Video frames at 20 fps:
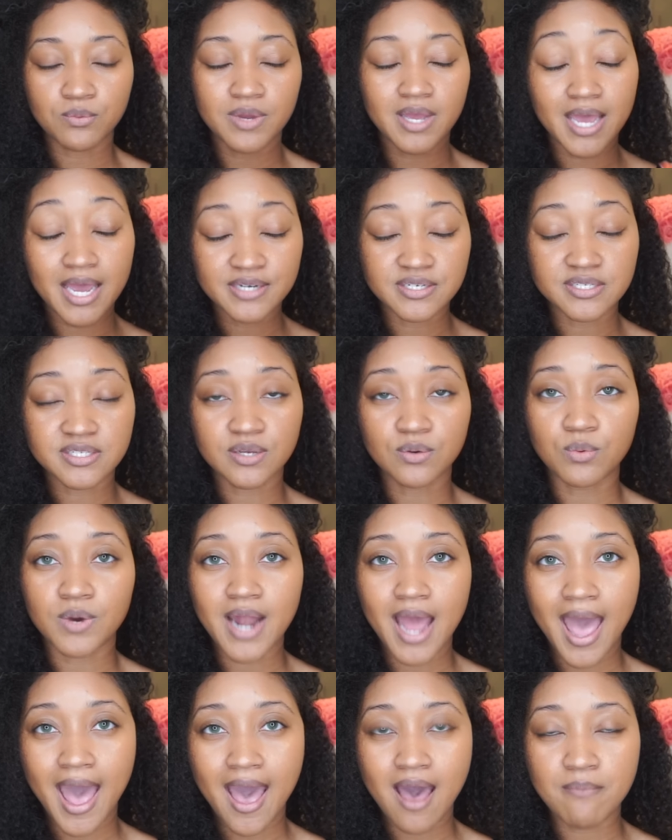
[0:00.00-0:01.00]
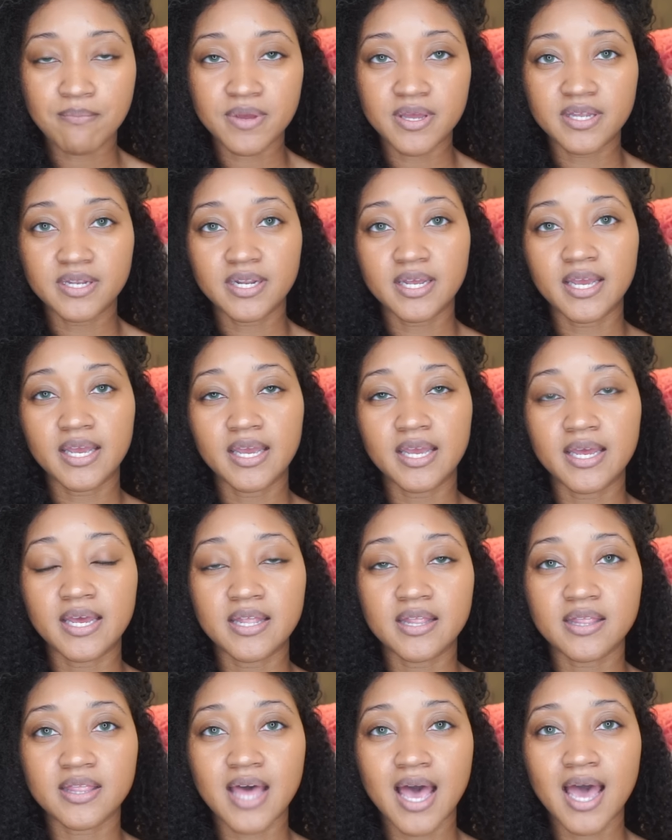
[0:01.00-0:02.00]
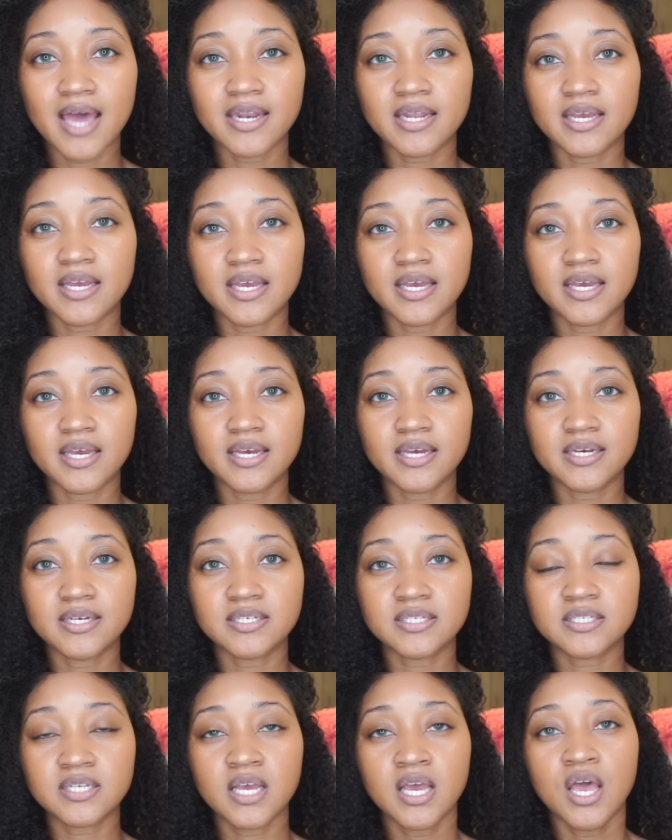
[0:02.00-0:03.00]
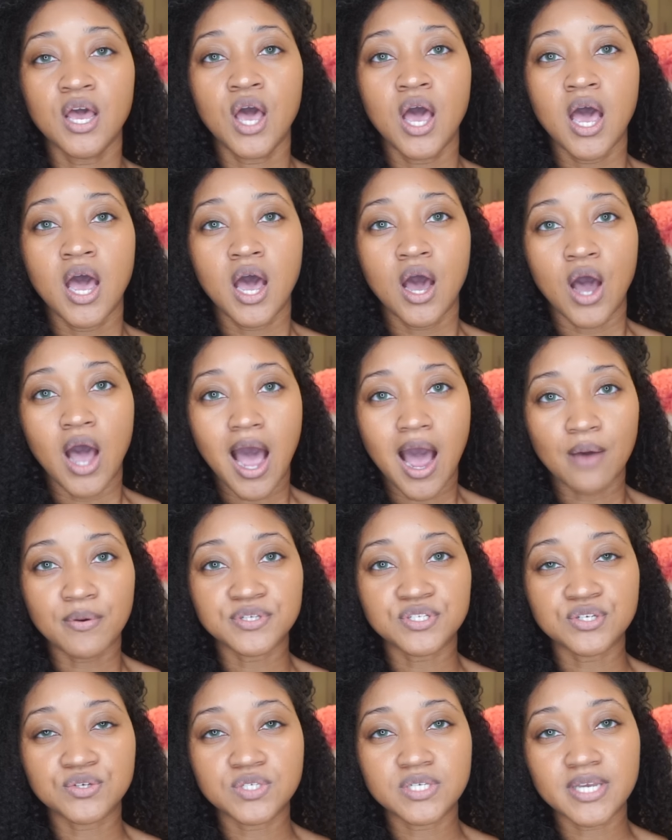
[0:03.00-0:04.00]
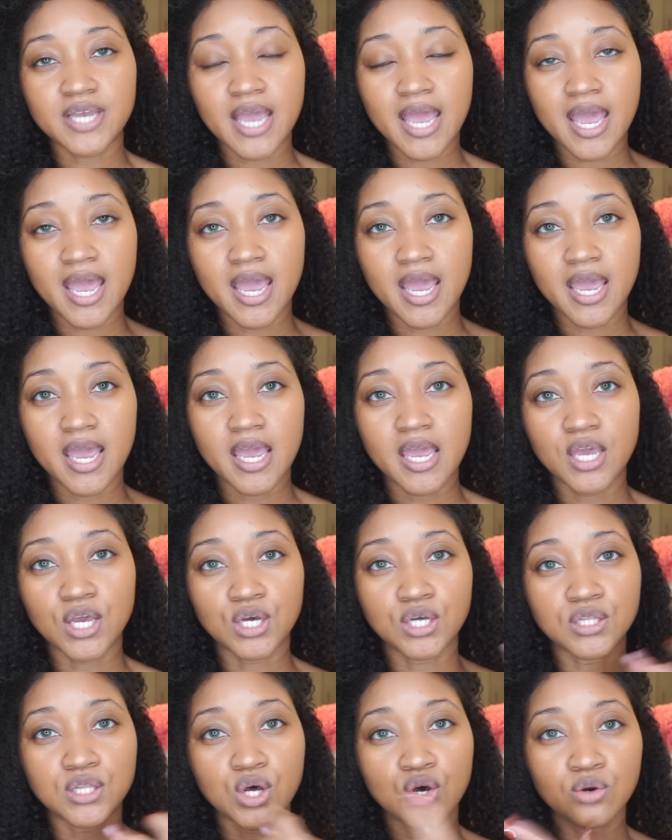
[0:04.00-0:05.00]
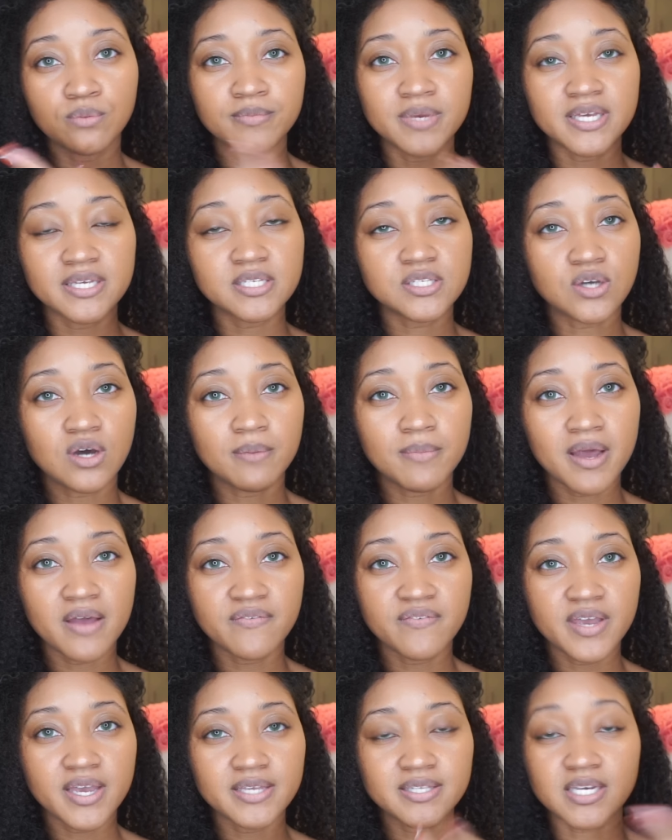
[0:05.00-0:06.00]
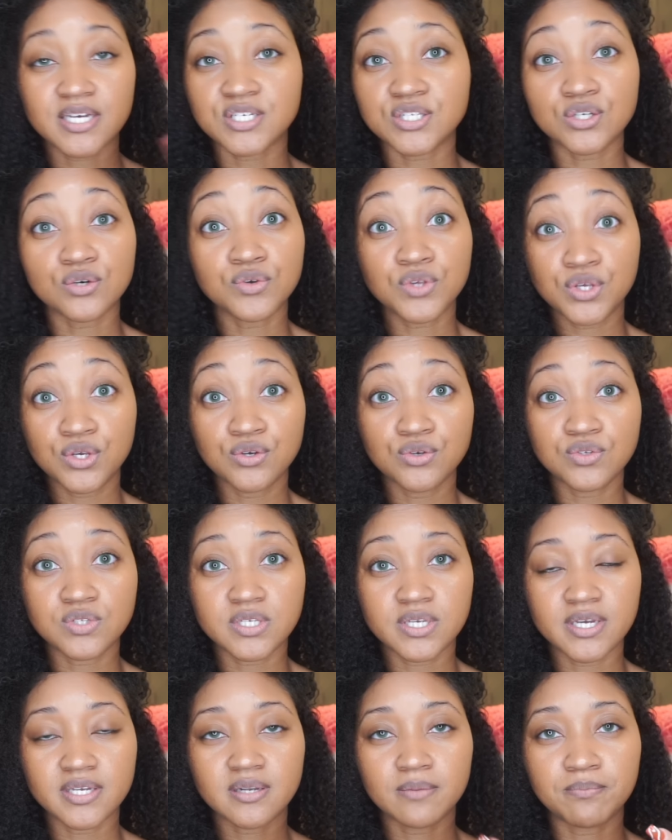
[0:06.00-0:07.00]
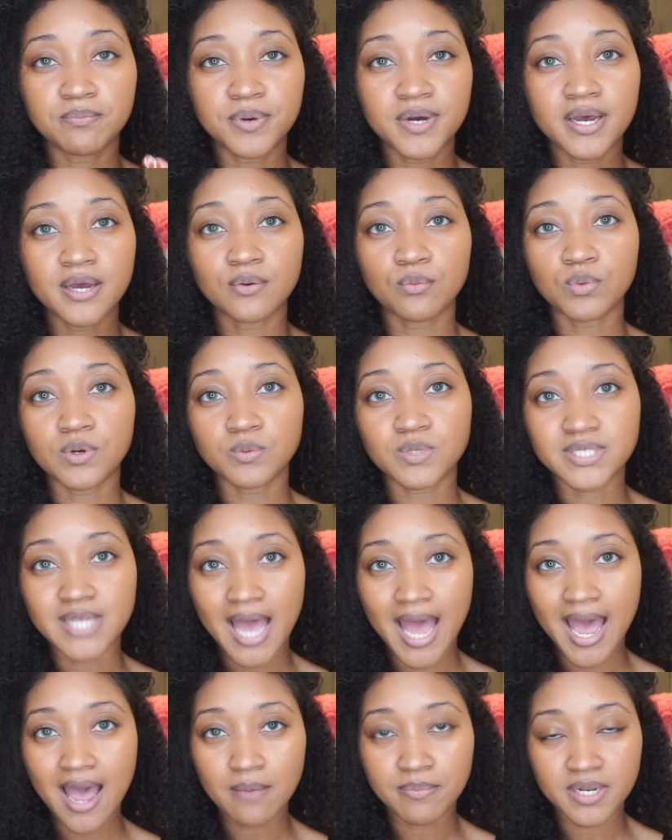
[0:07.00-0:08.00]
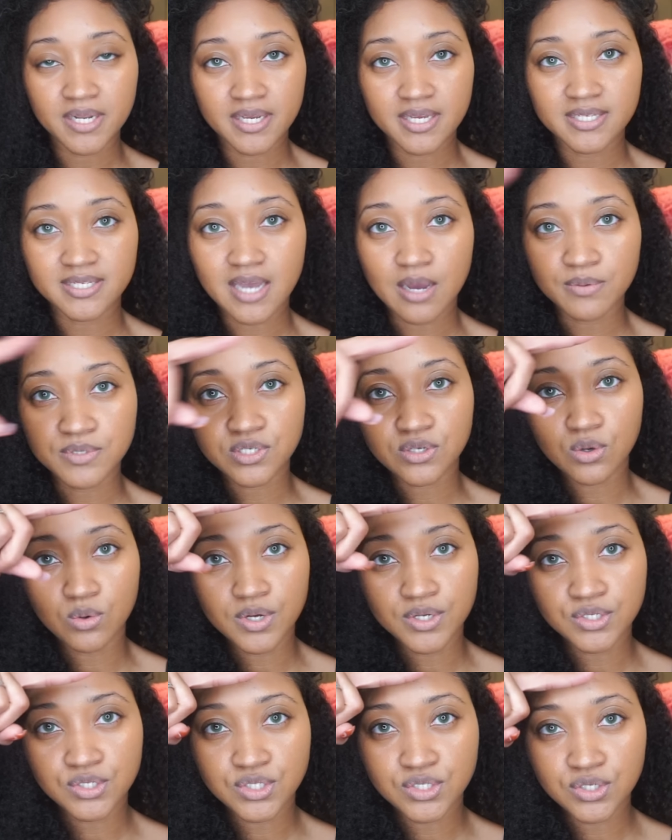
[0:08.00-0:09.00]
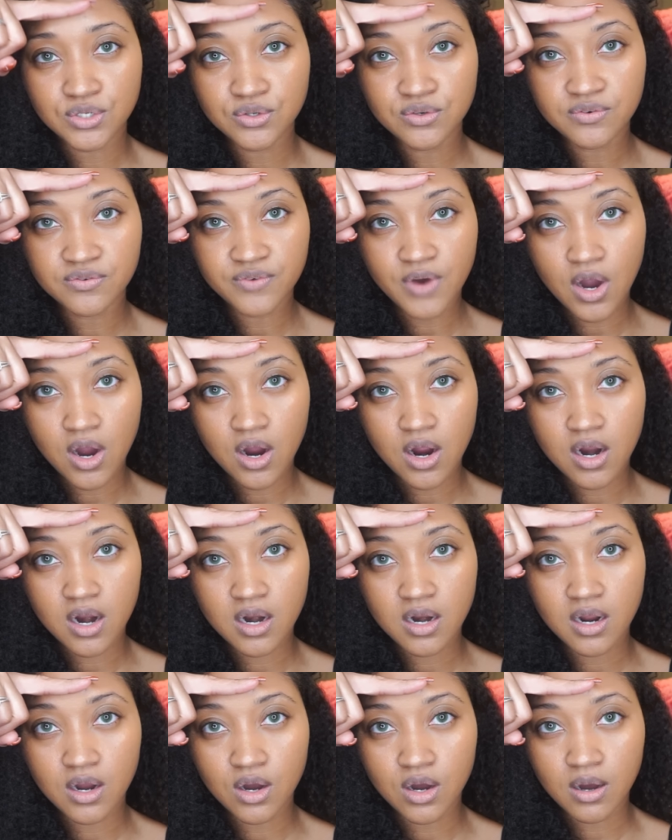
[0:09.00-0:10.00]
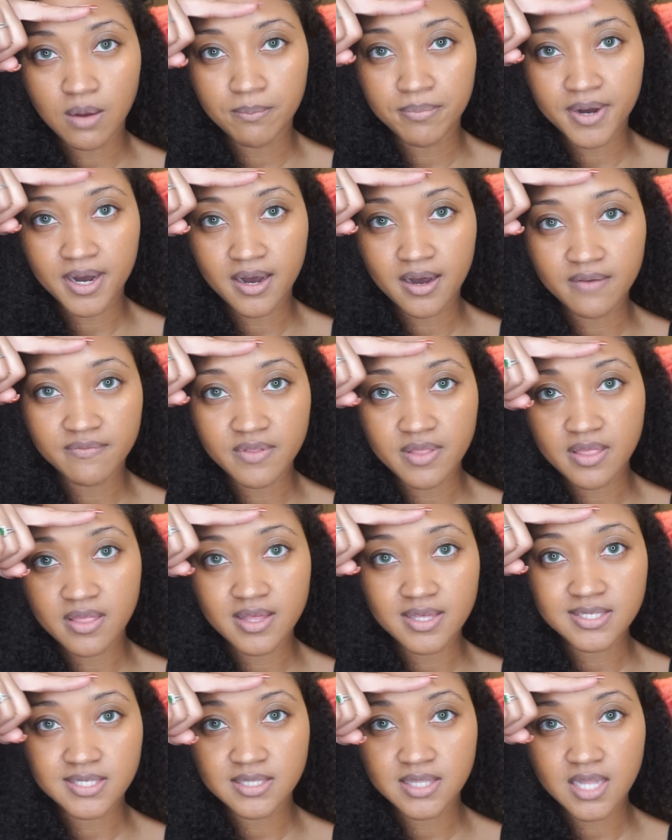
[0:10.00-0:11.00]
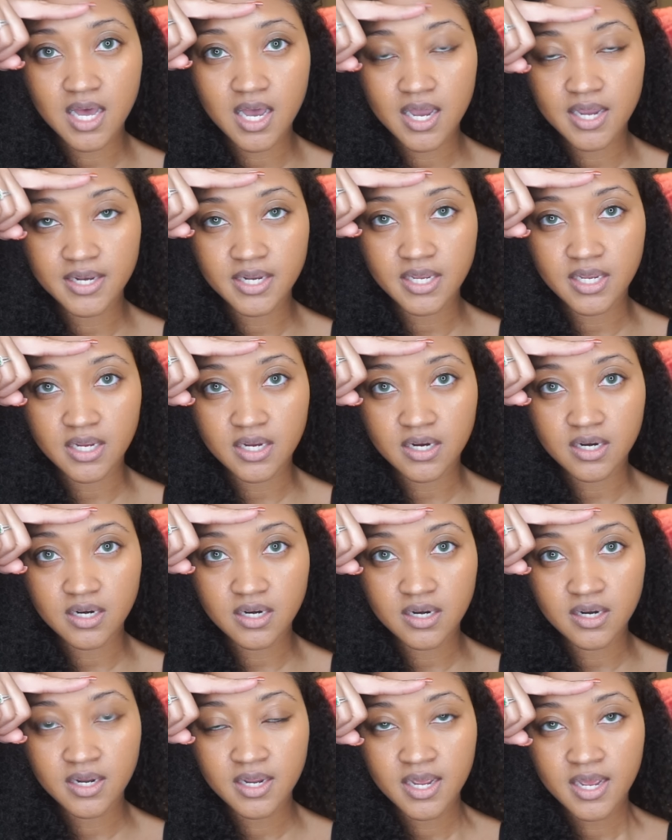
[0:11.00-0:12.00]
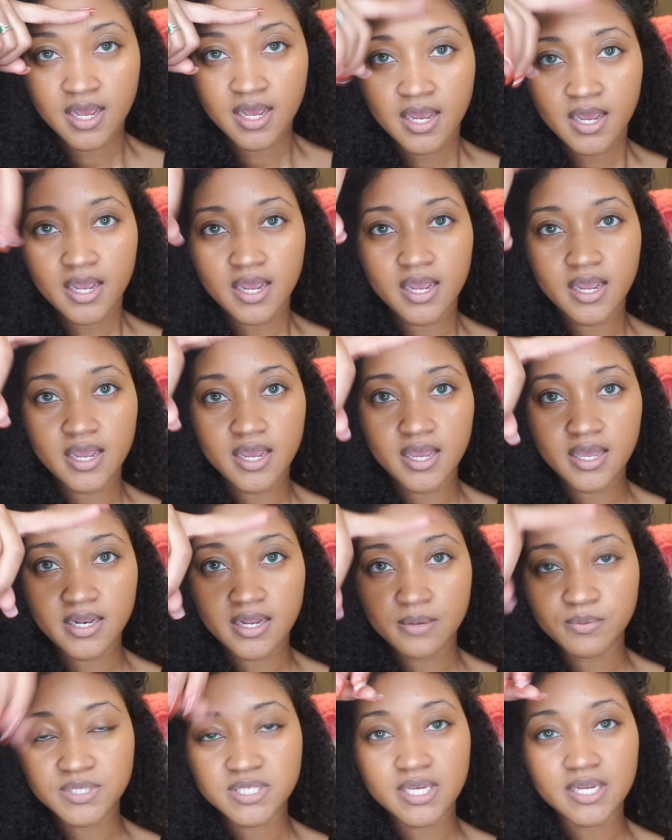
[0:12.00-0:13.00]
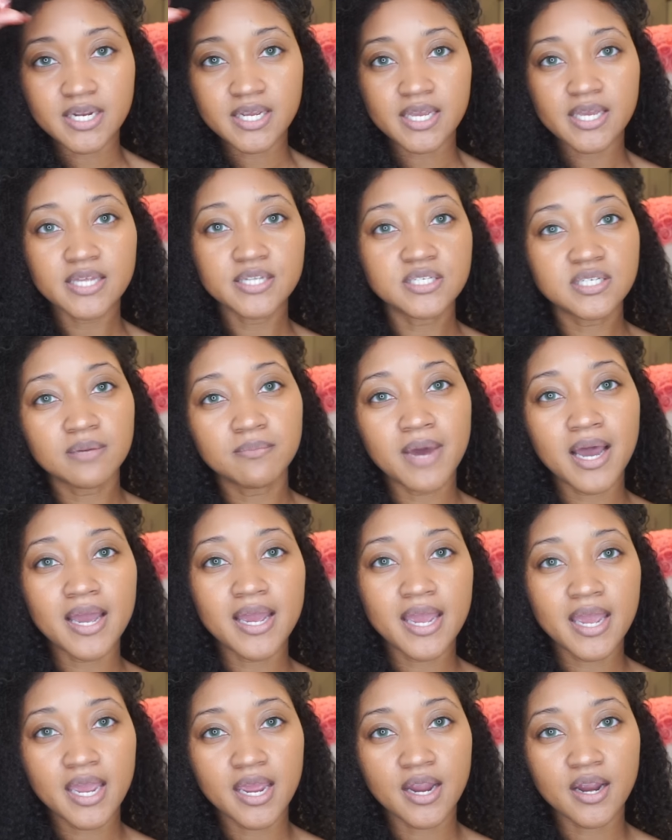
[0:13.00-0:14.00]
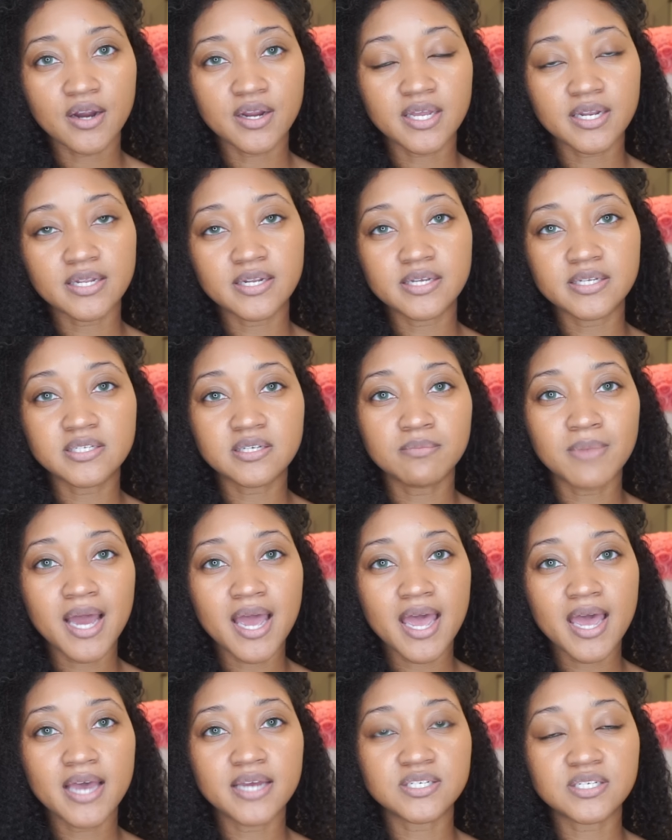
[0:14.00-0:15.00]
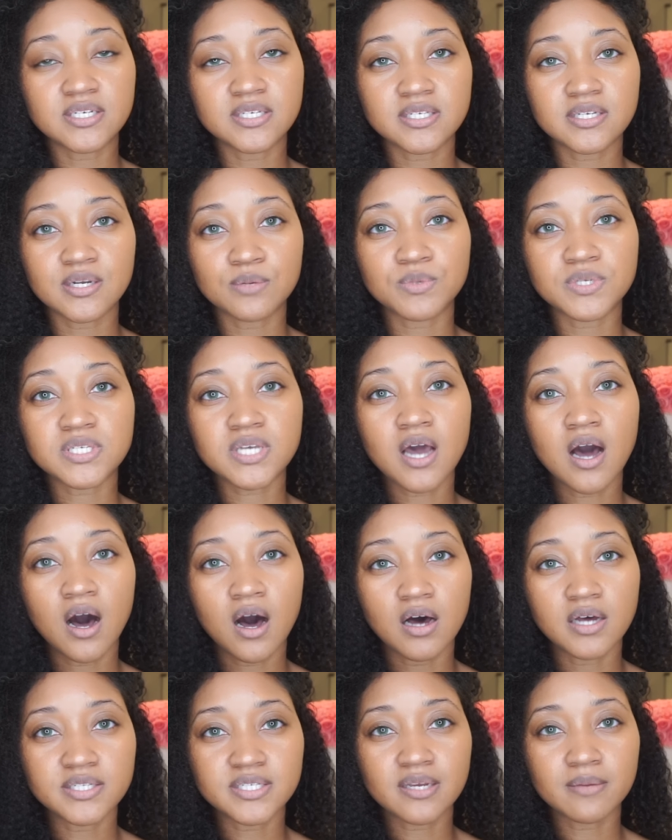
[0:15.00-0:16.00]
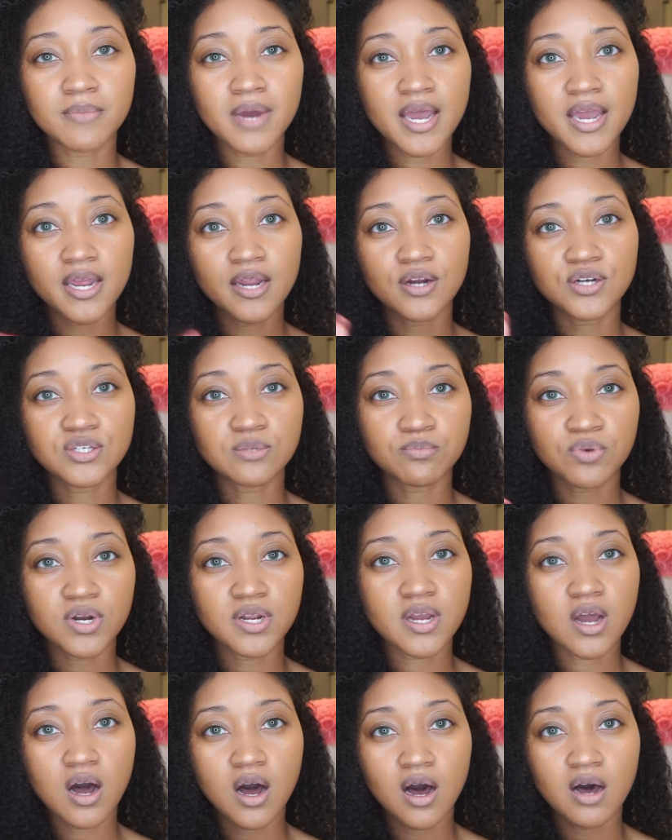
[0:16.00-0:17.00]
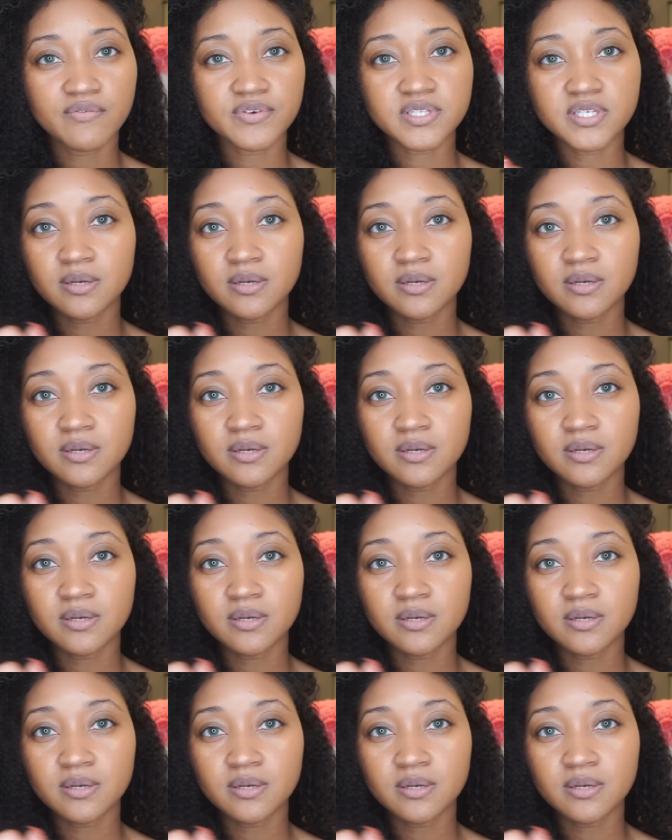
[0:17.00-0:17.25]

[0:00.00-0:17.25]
edges, and what happened. And that is, I was using a glow mist on my face. I still use it, but what was happening is I was going too far above this line here, and it was getting into my hair, getting into my edges, and it was causing my hair to break off. It